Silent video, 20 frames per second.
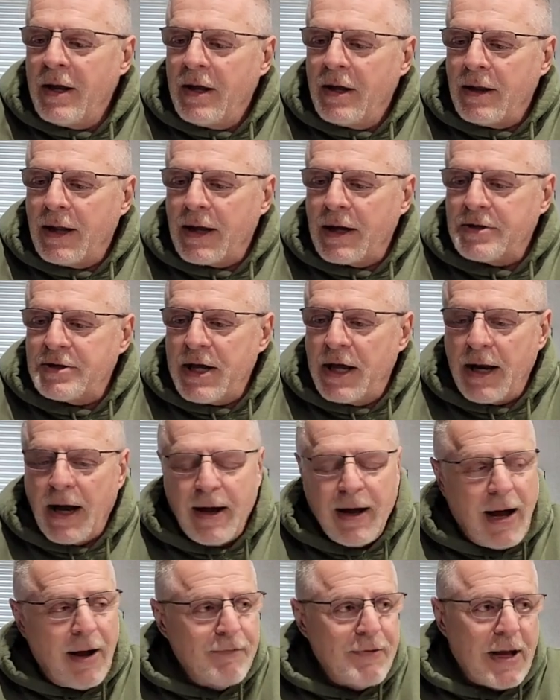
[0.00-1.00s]
Like I said, I,
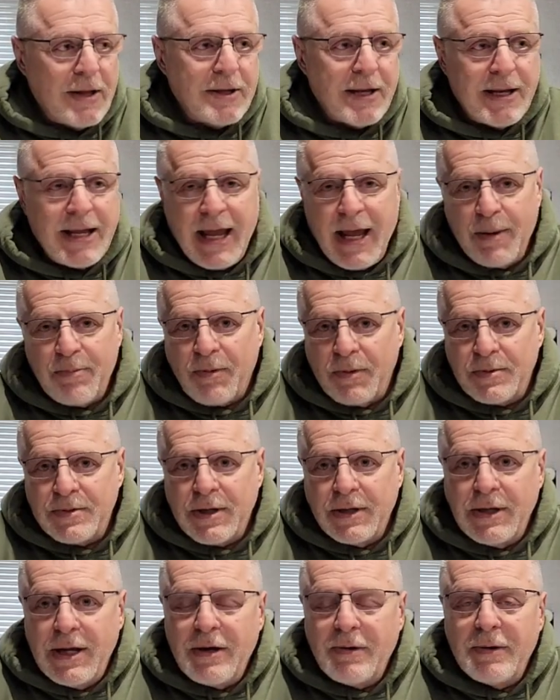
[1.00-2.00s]
I've got the camper. I'm
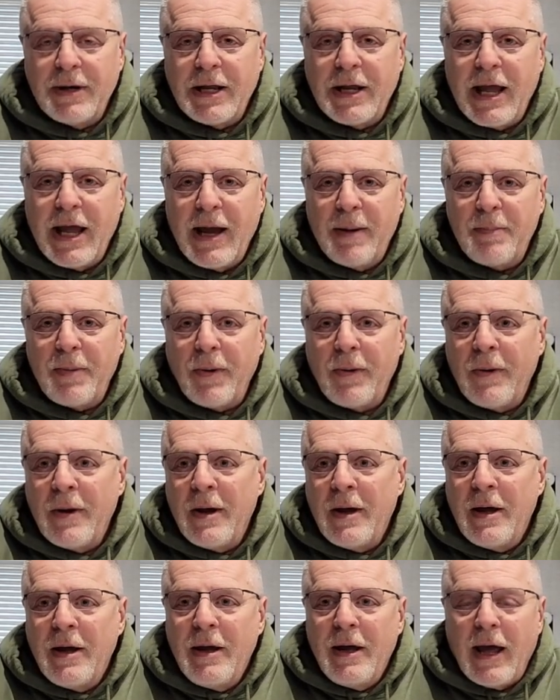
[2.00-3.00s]
sitting here in the camper,
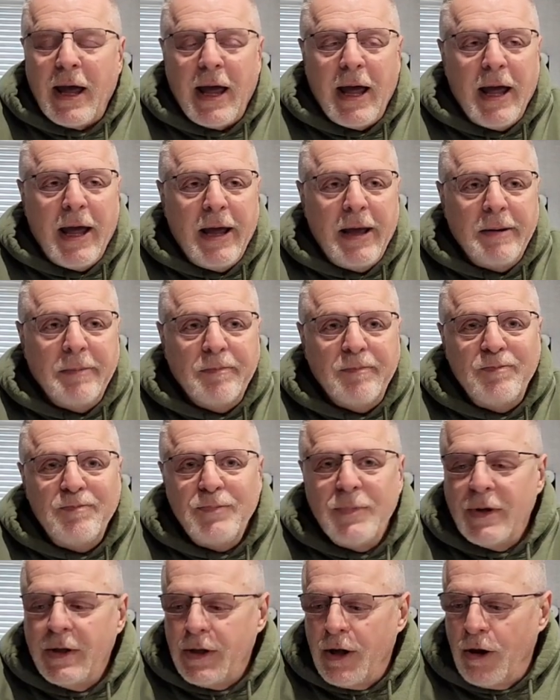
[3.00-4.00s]
and,
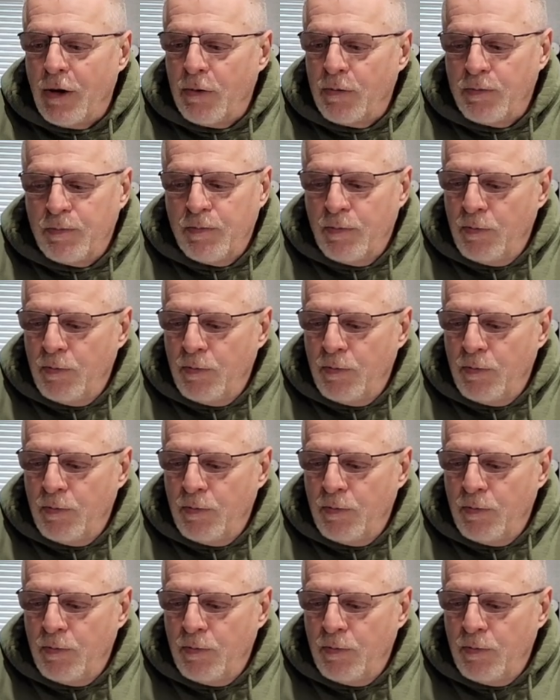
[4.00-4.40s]
you know,